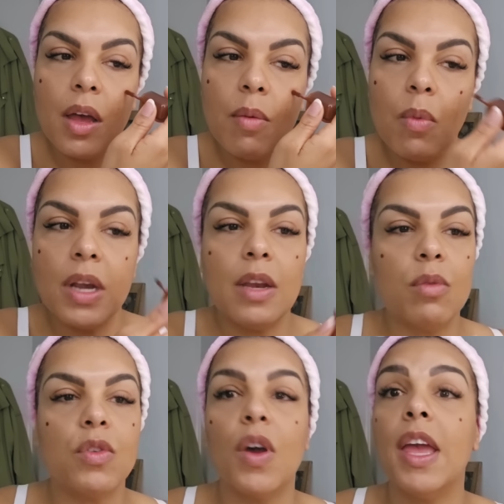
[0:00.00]
and one
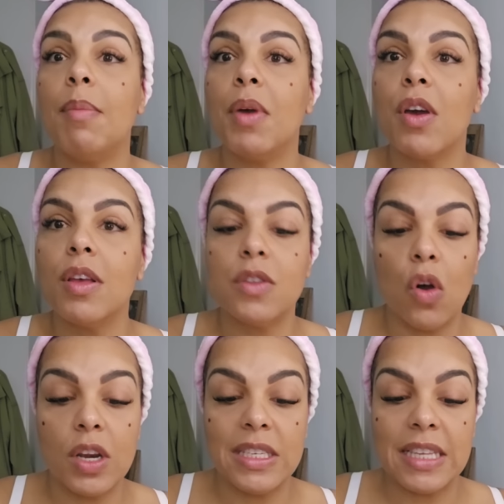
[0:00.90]
little dot here, because
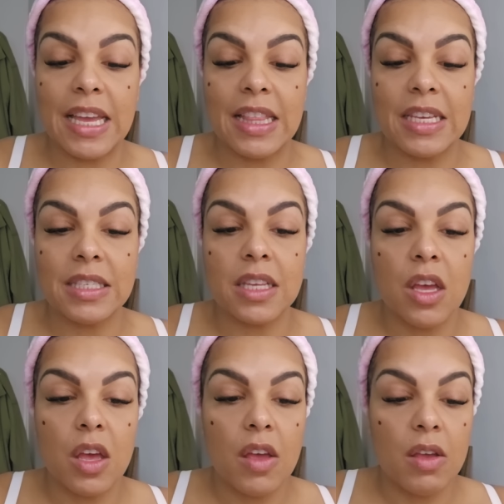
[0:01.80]
honestly, this
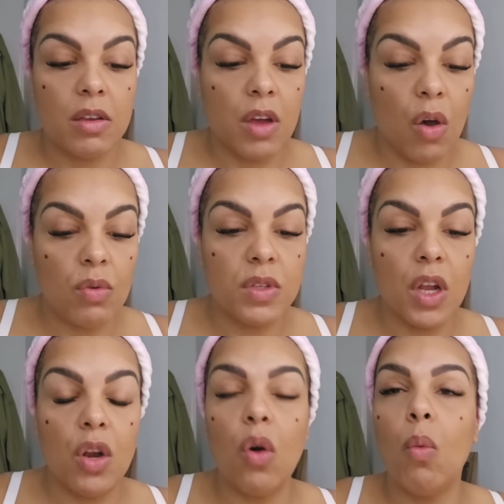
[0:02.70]
goes a
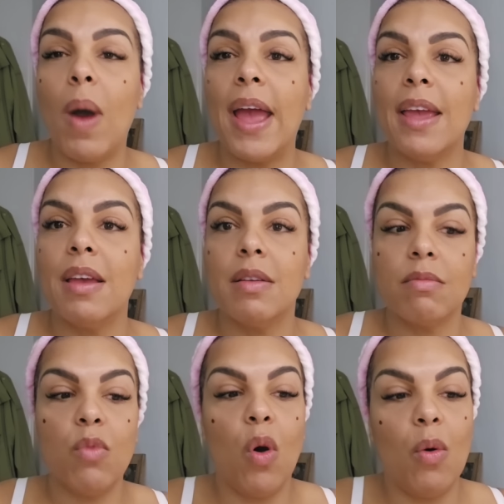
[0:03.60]
long way.
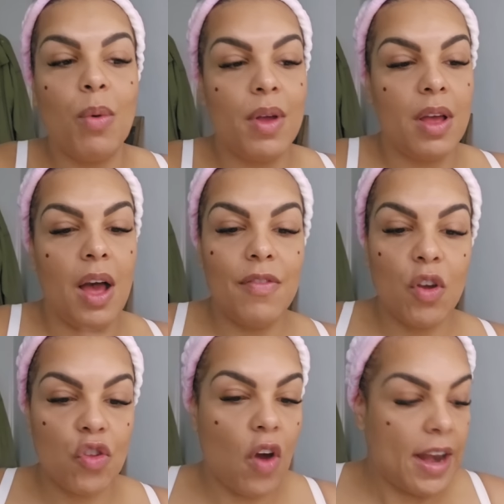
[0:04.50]
Well, I've
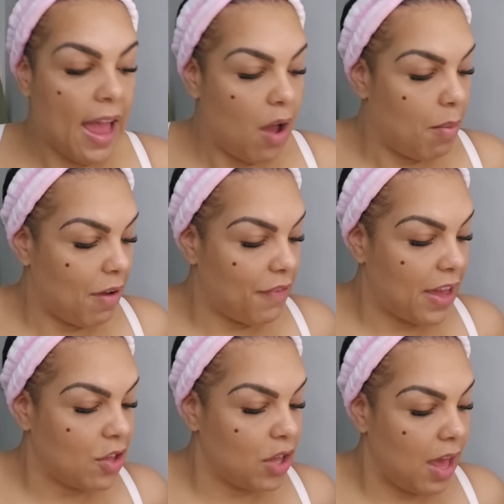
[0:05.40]
not tried it out on my
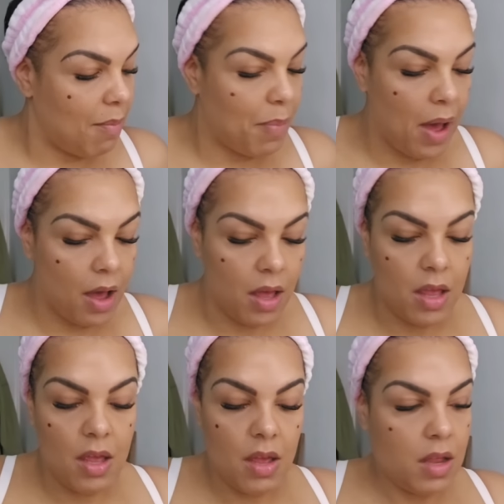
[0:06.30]
face yet, but
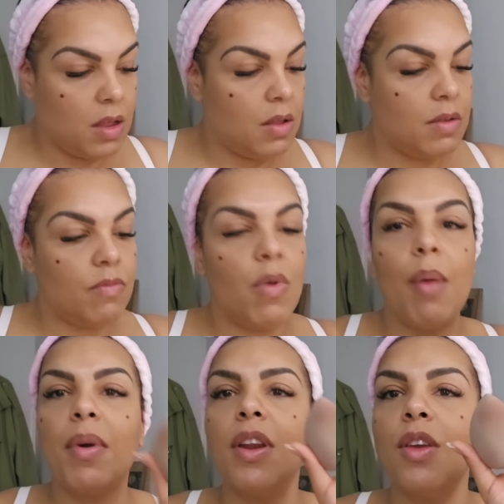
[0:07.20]
right,
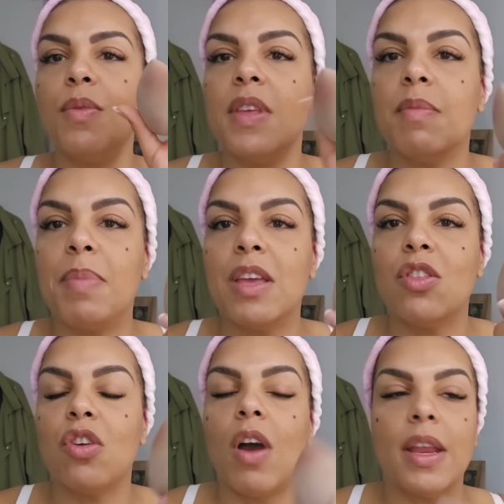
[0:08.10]
we're going to use this big
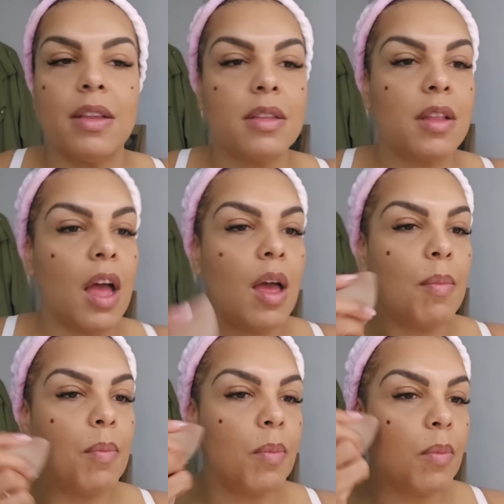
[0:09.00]
giant bit,
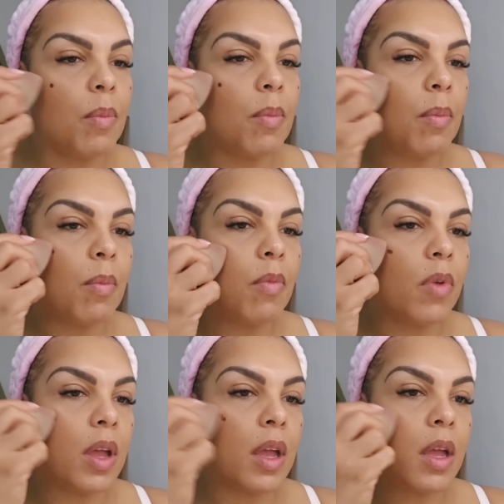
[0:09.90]
and
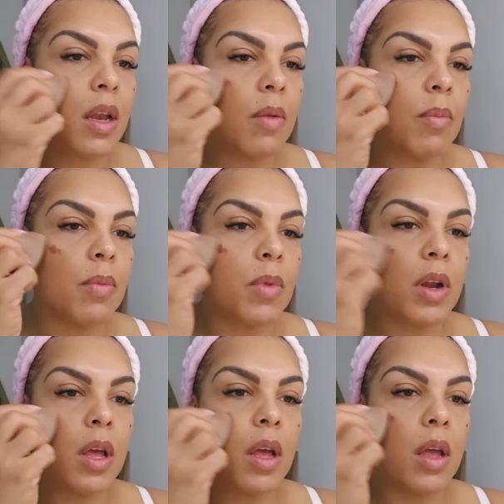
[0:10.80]
I'm
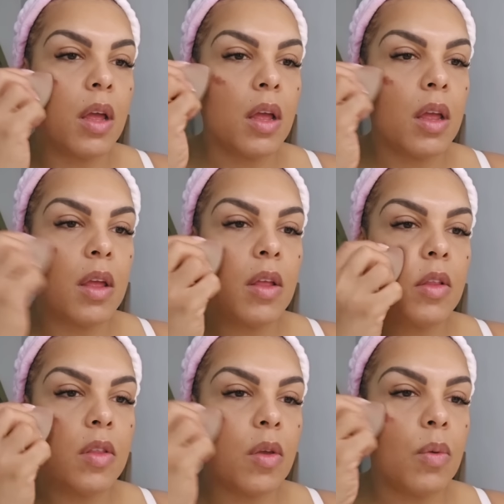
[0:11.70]
going to
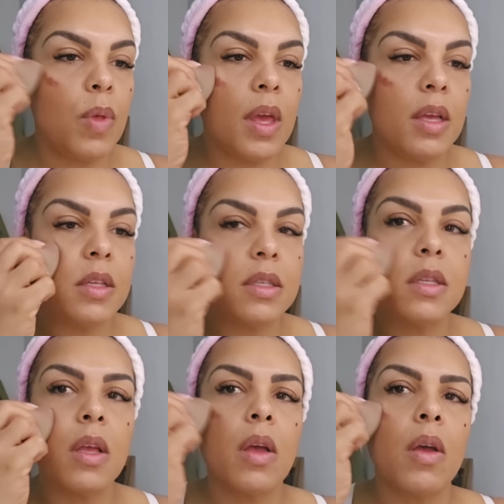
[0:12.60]
do this.